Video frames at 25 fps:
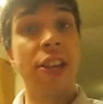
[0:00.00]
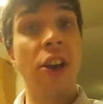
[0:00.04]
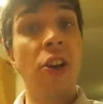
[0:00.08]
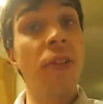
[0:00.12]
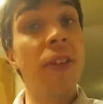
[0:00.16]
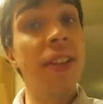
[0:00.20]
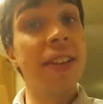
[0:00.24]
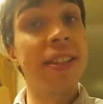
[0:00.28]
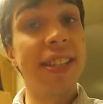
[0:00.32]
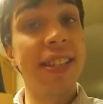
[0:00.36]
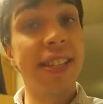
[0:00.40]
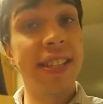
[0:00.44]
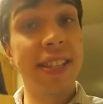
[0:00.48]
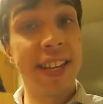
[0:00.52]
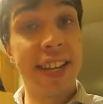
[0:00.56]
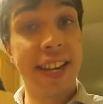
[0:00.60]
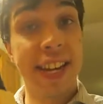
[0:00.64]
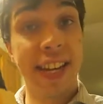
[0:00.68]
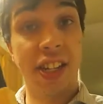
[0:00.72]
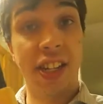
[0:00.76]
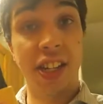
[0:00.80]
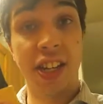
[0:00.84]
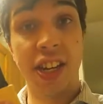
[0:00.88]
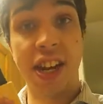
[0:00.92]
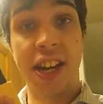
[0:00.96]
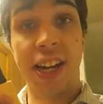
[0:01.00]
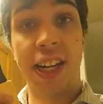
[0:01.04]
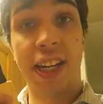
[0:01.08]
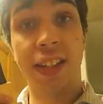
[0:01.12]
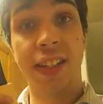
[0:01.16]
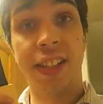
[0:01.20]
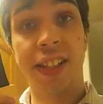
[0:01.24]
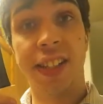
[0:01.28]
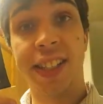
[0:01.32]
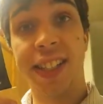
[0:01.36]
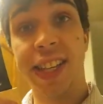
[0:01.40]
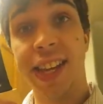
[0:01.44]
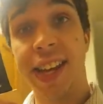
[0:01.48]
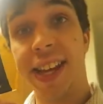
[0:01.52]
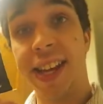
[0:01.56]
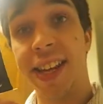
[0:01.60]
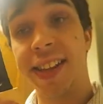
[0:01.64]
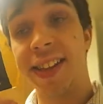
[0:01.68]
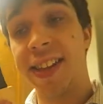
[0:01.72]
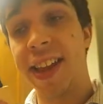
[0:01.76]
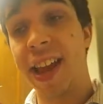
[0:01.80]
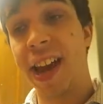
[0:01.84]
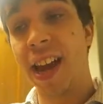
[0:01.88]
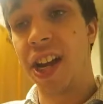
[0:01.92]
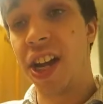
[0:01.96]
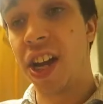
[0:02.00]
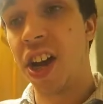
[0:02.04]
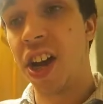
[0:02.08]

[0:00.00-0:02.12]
So this is a KitchenAid set that I